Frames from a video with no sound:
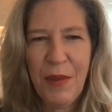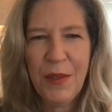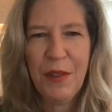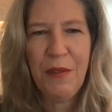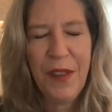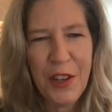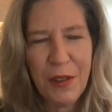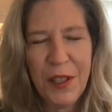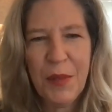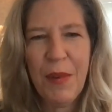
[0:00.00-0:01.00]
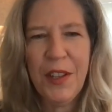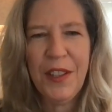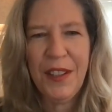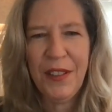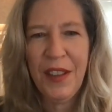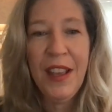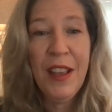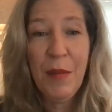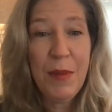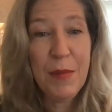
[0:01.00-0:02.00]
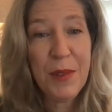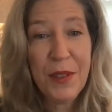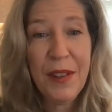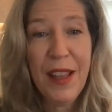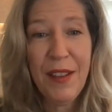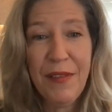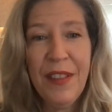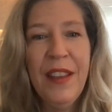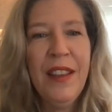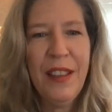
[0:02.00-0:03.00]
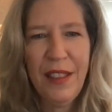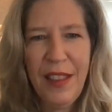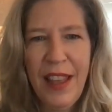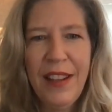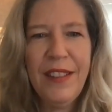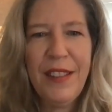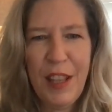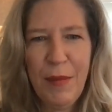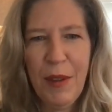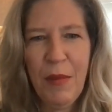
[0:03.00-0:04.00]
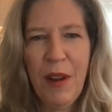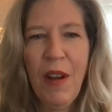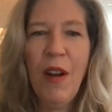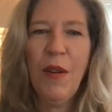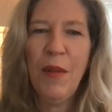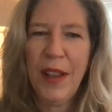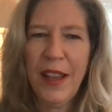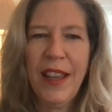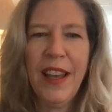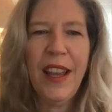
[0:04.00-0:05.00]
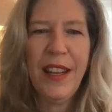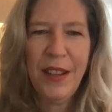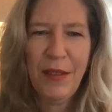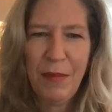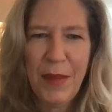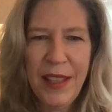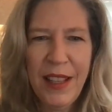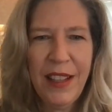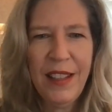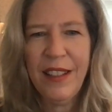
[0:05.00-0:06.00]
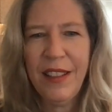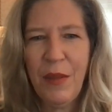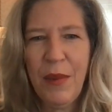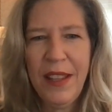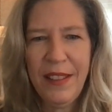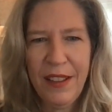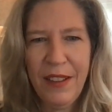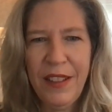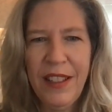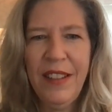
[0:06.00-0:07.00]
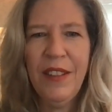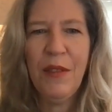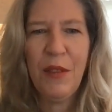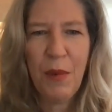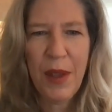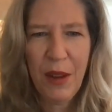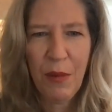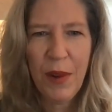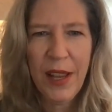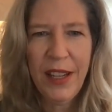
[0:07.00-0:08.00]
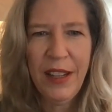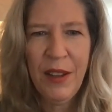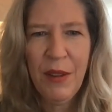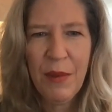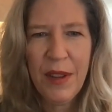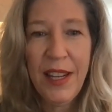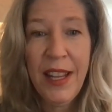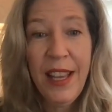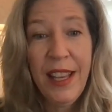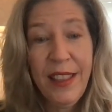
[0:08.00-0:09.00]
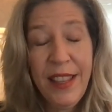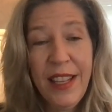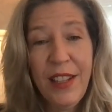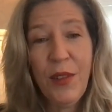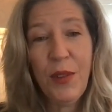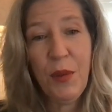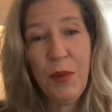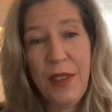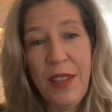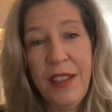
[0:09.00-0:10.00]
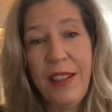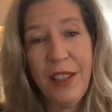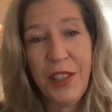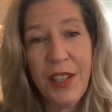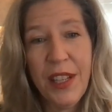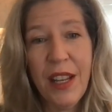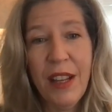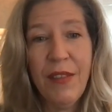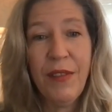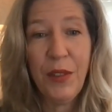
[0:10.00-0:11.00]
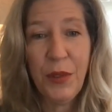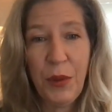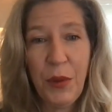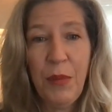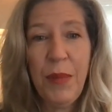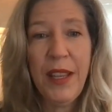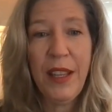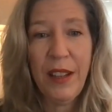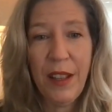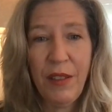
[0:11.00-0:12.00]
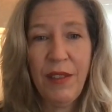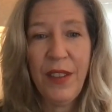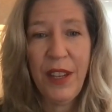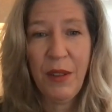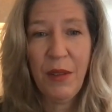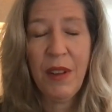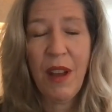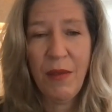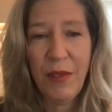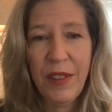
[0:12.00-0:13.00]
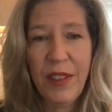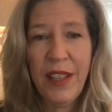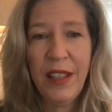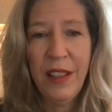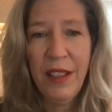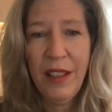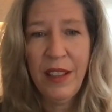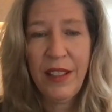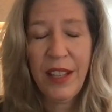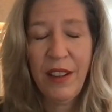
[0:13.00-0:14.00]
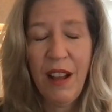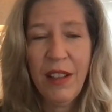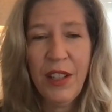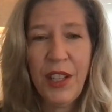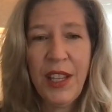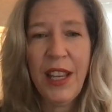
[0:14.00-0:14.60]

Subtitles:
was no facial expressions. People still have that statement where, oh, I didn't mean that the way it sounded or the way it read, right? And then, so the addition of Zoom and other video conferencing technology